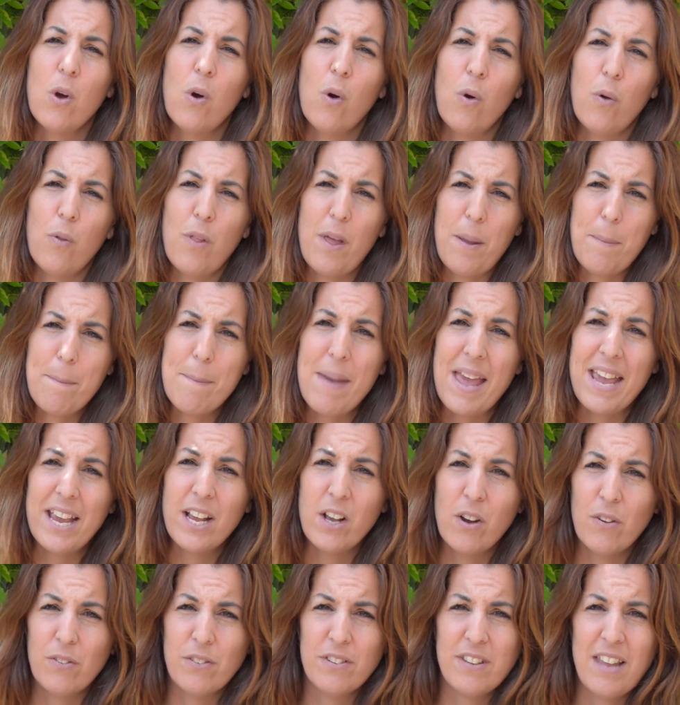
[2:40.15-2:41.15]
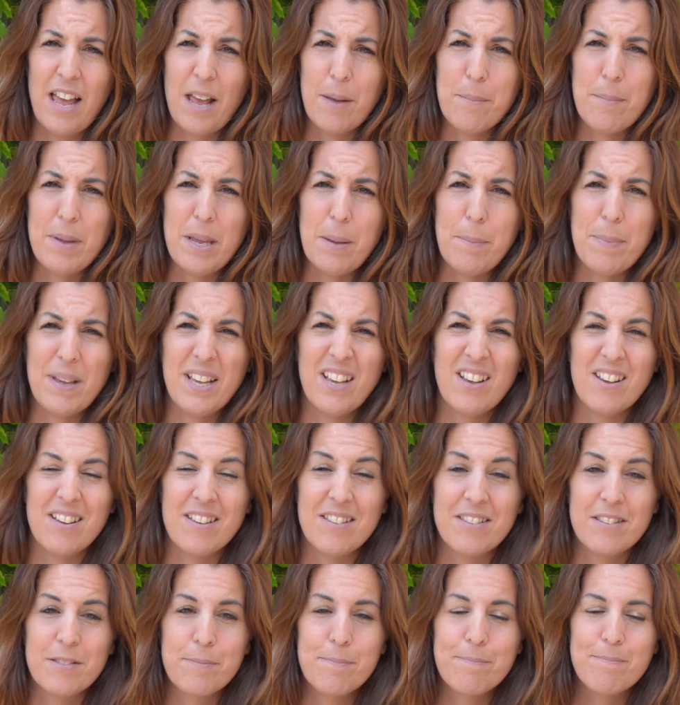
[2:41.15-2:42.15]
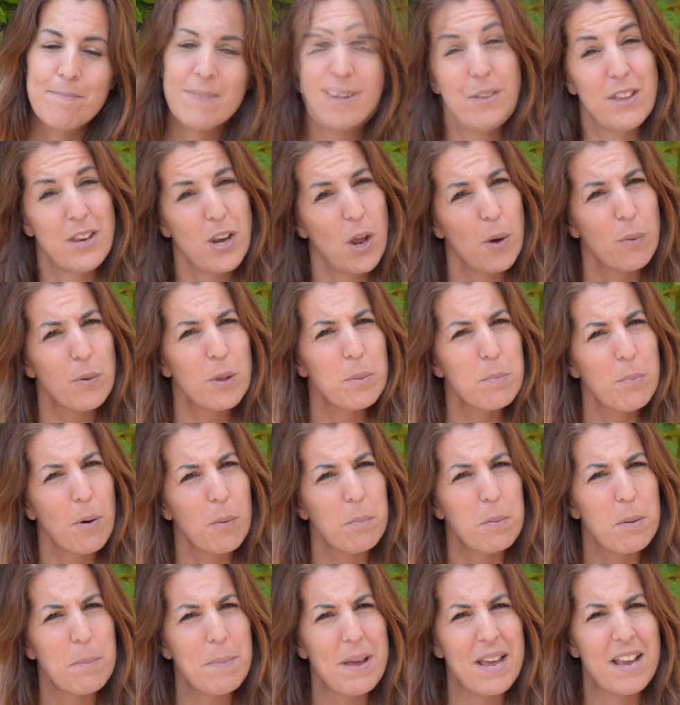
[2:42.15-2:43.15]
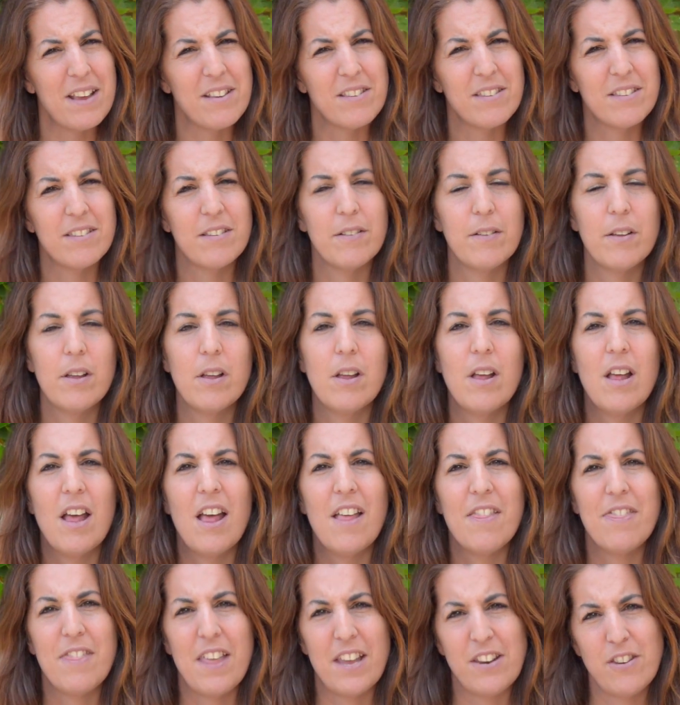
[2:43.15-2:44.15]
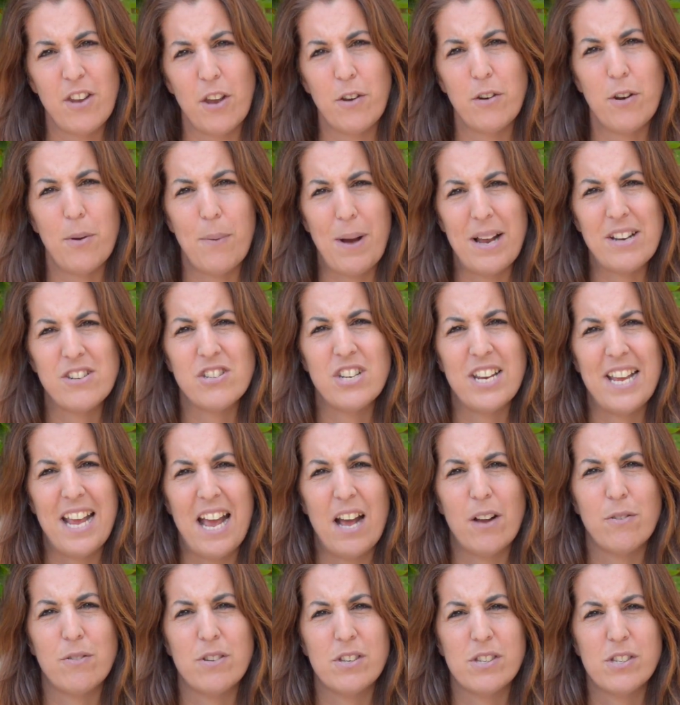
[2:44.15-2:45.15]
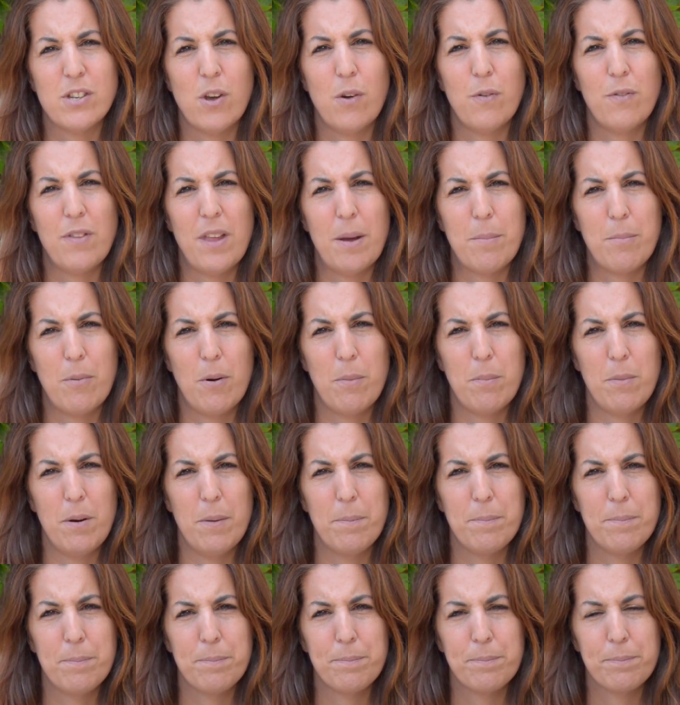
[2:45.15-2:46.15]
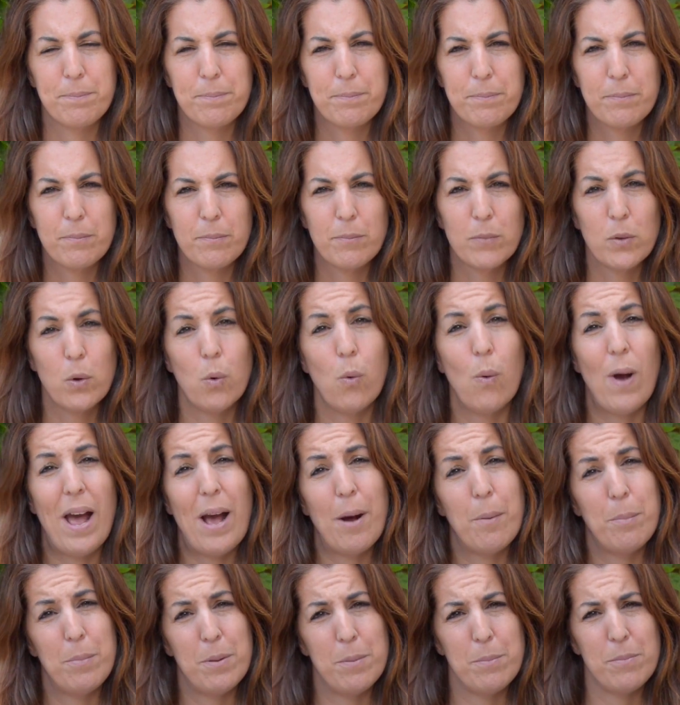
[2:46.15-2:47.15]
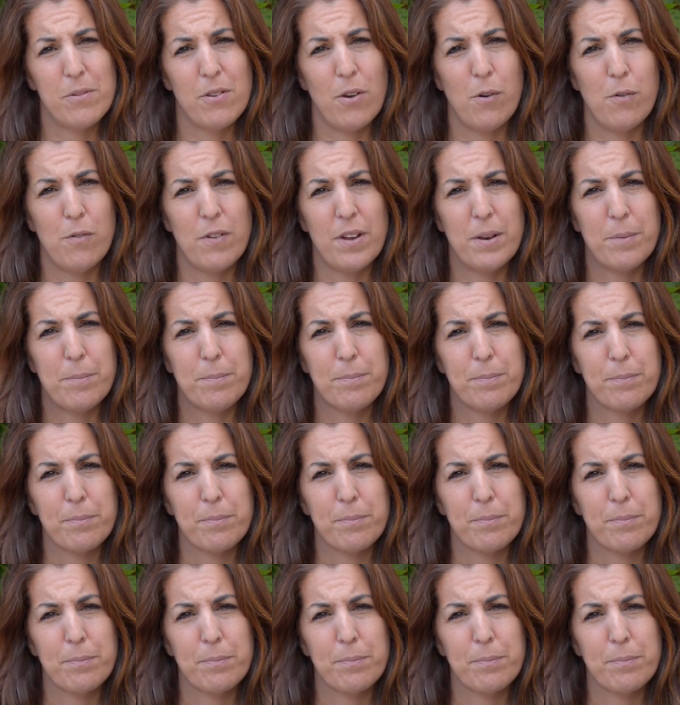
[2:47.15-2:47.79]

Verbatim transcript: Or they may contact me because they know what the problem is, they don't know actually how to solve their problem or help them solve it.